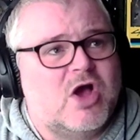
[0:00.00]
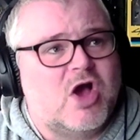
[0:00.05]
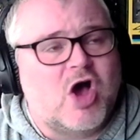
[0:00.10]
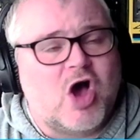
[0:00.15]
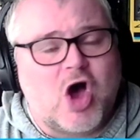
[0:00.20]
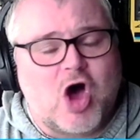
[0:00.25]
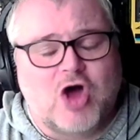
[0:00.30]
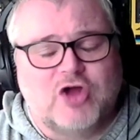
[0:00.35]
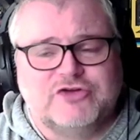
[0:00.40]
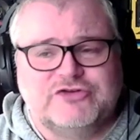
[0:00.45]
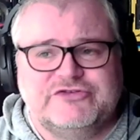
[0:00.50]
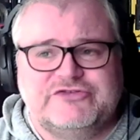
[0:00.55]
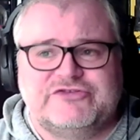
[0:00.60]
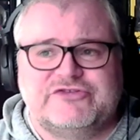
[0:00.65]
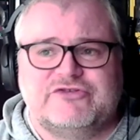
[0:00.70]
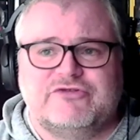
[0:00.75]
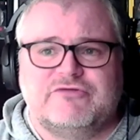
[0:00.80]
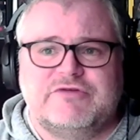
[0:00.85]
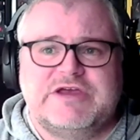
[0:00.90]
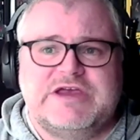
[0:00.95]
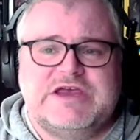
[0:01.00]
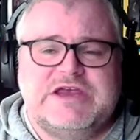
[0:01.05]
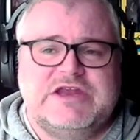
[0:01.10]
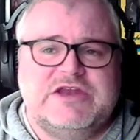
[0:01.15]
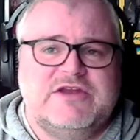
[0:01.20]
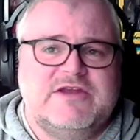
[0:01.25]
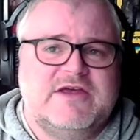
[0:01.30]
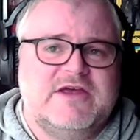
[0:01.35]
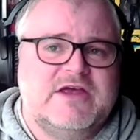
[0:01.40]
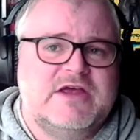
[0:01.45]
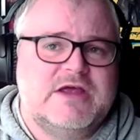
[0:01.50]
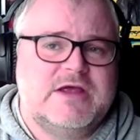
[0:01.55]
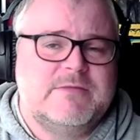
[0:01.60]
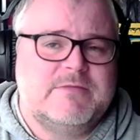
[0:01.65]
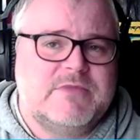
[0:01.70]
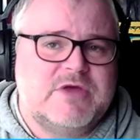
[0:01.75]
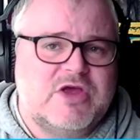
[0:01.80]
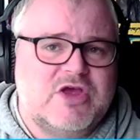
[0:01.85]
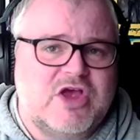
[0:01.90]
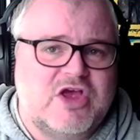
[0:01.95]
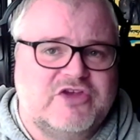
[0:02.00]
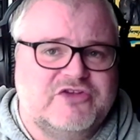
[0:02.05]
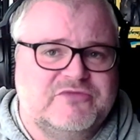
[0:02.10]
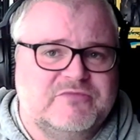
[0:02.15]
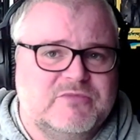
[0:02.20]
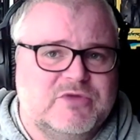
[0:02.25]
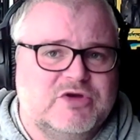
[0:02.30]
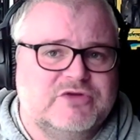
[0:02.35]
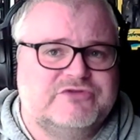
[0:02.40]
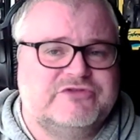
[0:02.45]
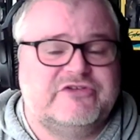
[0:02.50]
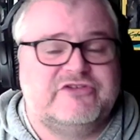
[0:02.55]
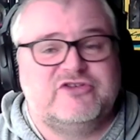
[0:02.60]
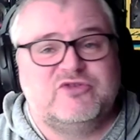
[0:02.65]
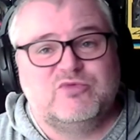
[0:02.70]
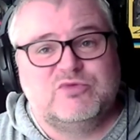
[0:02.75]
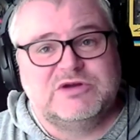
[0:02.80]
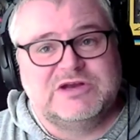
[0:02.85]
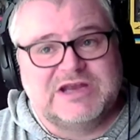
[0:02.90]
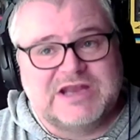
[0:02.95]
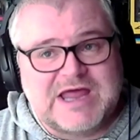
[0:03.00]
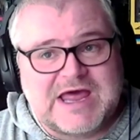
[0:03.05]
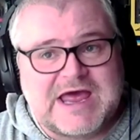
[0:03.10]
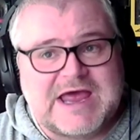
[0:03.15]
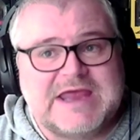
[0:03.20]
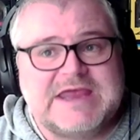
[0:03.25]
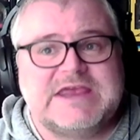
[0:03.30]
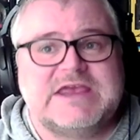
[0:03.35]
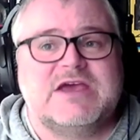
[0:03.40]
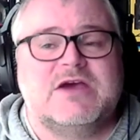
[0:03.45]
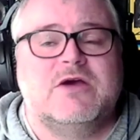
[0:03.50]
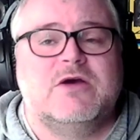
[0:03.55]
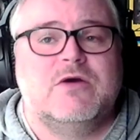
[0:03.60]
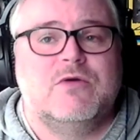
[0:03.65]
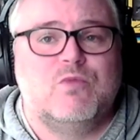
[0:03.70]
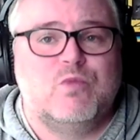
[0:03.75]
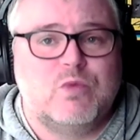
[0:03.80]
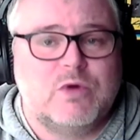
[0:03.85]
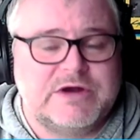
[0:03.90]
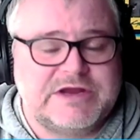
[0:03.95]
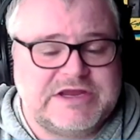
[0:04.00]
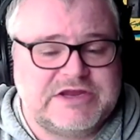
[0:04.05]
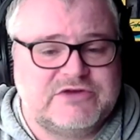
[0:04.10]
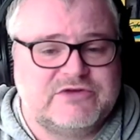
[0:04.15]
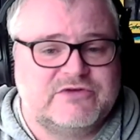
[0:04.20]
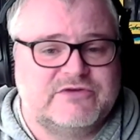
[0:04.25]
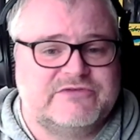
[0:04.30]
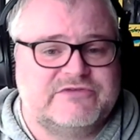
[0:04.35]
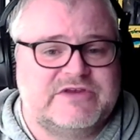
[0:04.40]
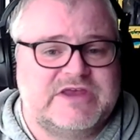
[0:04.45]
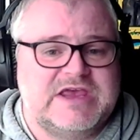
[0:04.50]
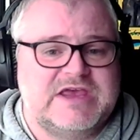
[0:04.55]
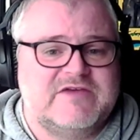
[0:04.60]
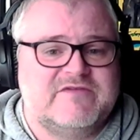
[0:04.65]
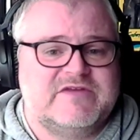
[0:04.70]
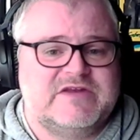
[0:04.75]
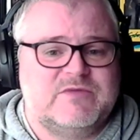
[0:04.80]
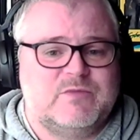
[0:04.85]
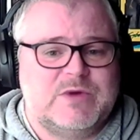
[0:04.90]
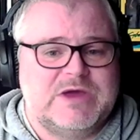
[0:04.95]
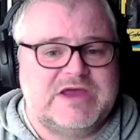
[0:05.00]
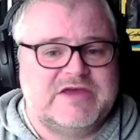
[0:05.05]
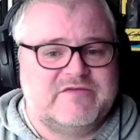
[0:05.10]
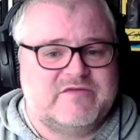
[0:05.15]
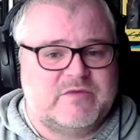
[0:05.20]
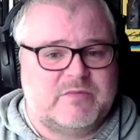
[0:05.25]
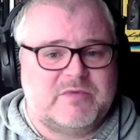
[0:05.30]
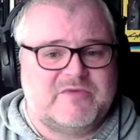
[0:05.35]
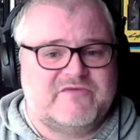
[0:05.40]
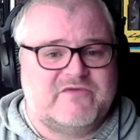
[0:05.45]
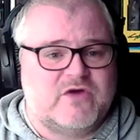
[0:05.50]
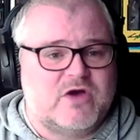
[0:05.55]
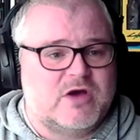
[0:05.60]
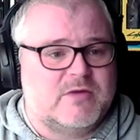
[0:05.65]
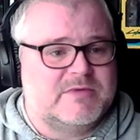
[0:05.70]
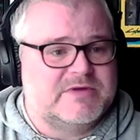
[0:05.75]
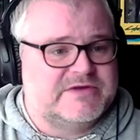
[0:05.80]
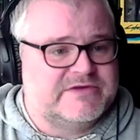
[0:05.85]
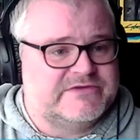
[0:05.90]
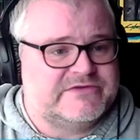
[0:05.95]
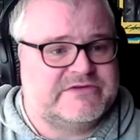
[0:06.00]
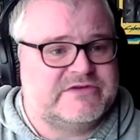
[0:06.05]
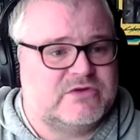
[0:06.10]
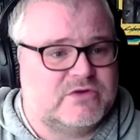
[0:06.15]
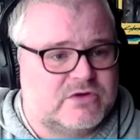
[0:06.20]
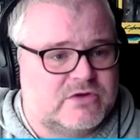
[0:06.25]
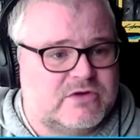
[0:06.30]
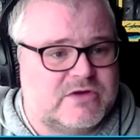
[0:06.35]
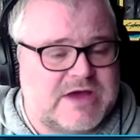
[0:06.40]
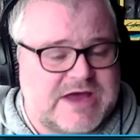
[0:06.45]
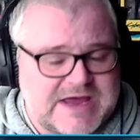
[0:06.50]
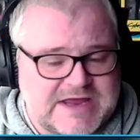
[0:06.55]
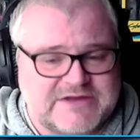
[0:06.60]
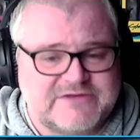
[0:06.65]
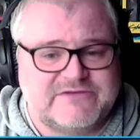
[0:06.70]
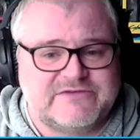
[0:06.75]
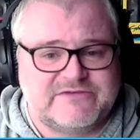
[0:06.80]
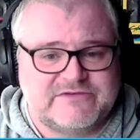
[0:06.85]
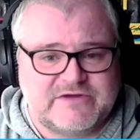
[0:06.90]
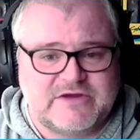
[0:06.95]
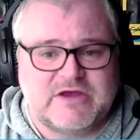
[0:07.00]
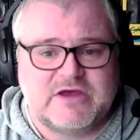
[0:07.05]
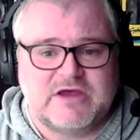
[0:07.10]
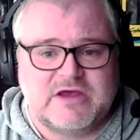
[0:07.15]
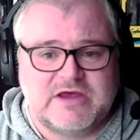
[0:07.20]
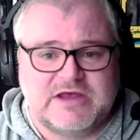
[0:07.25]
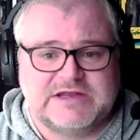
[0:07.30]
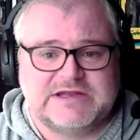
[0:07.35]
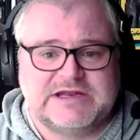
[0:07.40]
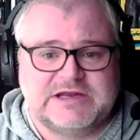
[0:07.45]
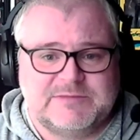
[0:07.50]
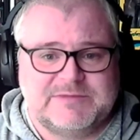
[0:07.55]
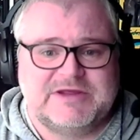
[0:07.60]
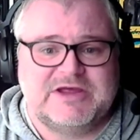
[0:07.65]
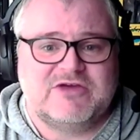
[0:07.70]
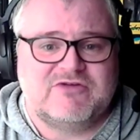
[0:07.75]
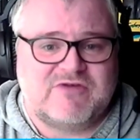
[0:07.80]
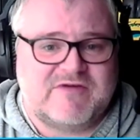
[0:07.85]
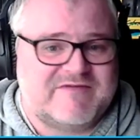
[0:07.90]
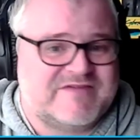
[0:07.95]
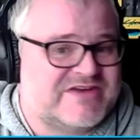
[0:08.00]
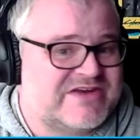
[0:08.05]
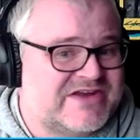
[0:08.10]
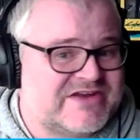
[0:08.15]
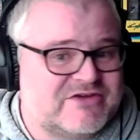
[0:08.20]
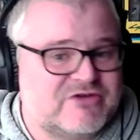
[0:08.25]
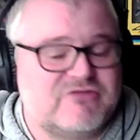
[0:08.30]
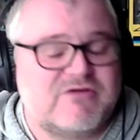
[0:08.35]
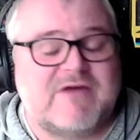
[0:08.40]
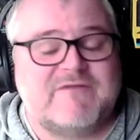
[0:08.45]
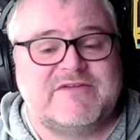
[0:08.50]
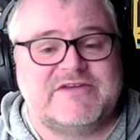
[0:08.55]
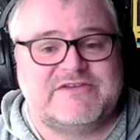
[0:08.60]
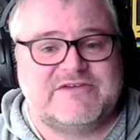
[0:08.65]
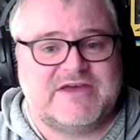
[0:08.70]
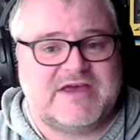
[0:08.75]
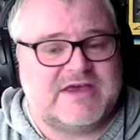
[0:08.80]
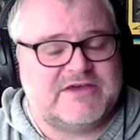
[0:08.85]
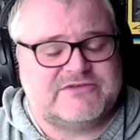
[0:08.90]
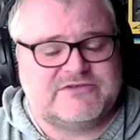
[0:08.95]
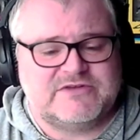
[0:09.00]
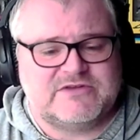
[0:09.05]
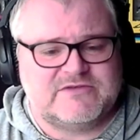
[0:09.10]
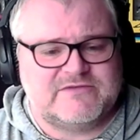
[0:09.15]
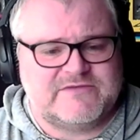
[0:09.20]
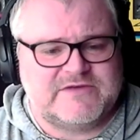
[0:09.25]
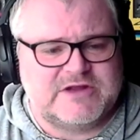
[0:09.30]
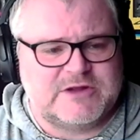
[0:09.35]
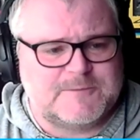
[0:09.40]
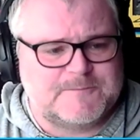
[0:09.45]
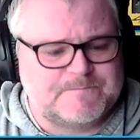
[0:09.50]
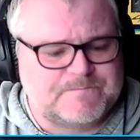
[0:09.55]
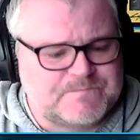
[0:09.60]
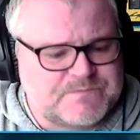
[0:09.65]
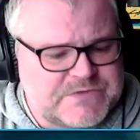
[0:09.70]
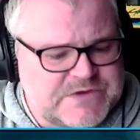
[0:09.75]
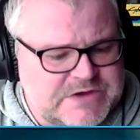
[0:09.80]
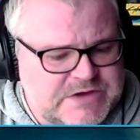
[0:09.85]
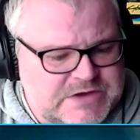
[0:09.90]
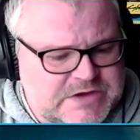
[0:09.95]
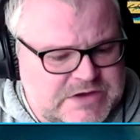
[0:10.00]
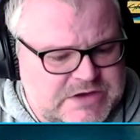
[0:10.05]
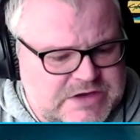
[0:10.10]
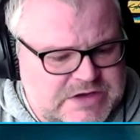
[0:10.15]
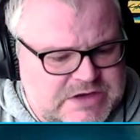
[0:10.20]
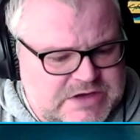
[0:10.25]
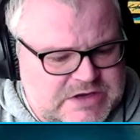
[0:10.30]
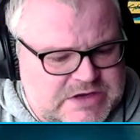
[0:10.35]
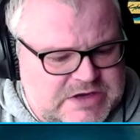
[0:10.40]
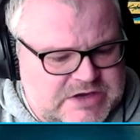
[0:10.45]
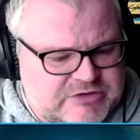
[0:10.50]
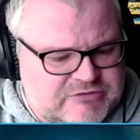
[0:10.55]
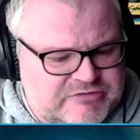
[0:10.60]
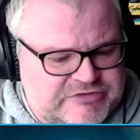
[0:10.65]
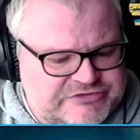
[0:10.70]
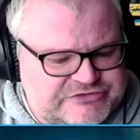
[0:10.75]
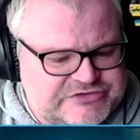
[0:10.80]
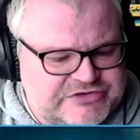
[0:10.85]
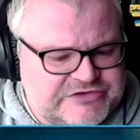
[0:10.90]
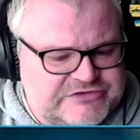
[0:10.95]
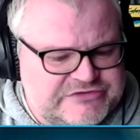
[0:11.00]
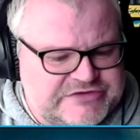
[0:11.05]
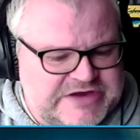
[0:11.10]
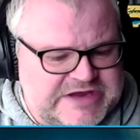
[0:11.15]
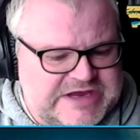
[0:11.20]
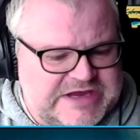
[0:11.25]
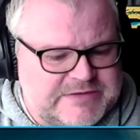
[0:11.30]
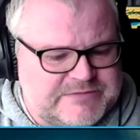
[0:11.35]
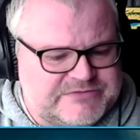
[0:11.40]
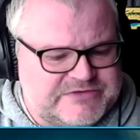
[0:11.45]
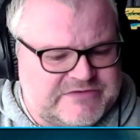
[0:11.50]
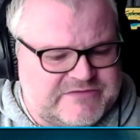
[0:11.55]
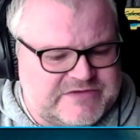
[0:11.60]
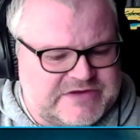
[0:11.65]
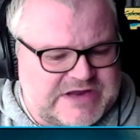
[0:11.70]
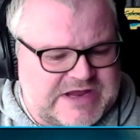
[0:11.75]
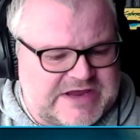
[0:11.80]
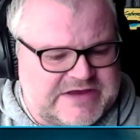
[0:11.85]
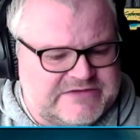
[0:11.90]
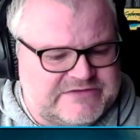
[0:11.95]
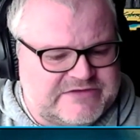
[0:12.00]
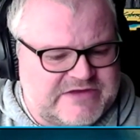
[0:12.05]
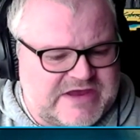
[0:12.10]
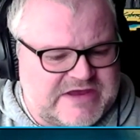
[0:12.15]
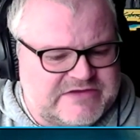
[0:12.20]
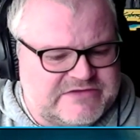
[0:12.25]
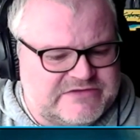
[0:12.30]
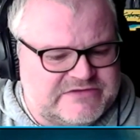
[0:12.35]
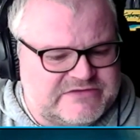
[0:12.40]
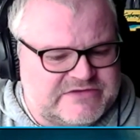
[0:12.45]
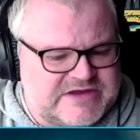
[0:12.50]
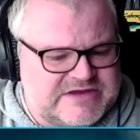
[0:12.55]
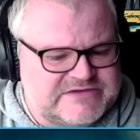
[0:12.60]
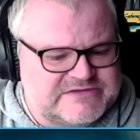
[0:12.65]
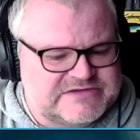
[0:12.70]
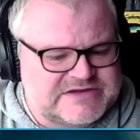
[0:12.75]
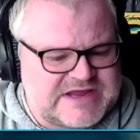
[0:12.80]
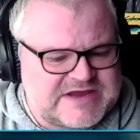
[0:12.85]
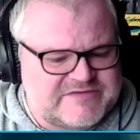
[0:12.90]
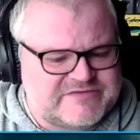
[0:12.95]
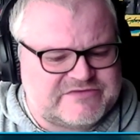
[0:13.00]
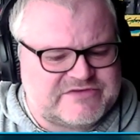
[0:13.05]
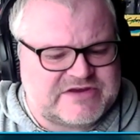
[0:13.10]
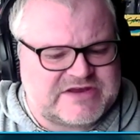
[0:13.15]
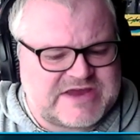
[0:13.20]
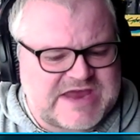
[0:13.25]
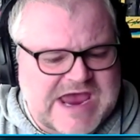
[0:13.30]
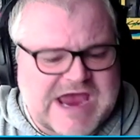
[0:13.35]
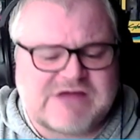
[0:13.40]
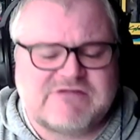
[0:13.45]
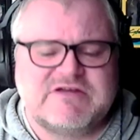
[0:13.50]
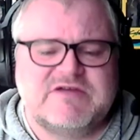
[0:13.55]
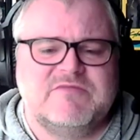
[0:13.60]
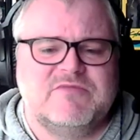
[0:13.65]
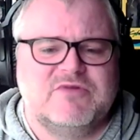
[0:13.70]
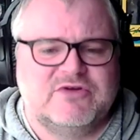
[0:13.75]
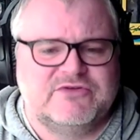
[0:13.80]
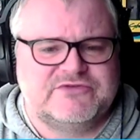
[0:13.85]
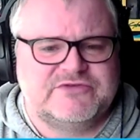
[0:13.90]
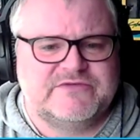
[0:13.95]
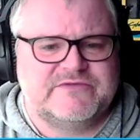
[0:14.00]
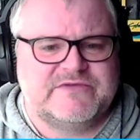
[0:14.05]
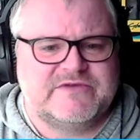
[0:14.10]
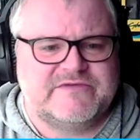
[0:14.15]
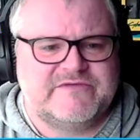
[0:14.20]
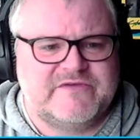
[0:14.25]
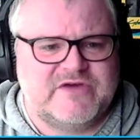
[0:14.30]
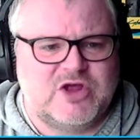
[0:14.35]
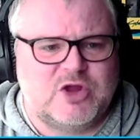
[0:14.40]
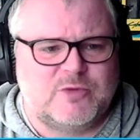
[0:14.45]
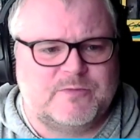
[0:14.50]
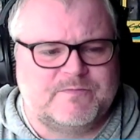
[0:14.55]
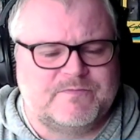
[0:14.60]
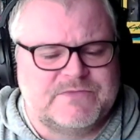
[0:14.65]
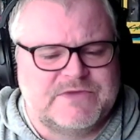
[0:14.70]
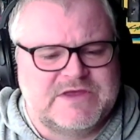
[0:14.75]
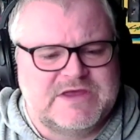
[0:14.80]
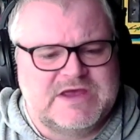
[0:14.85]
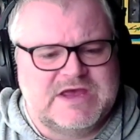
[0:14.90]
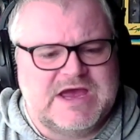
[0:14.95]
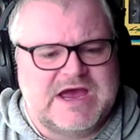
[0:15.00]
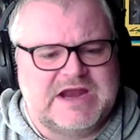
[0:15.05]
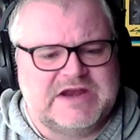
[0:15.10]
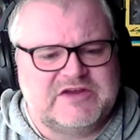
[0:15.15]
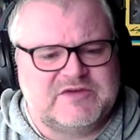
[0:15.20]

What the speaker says: on screen as much as you would like, what he does give in the way of a performance, you know, adds a little bit of gravitas to the film. Christian James, if you like, is left to carry much of the film, and he's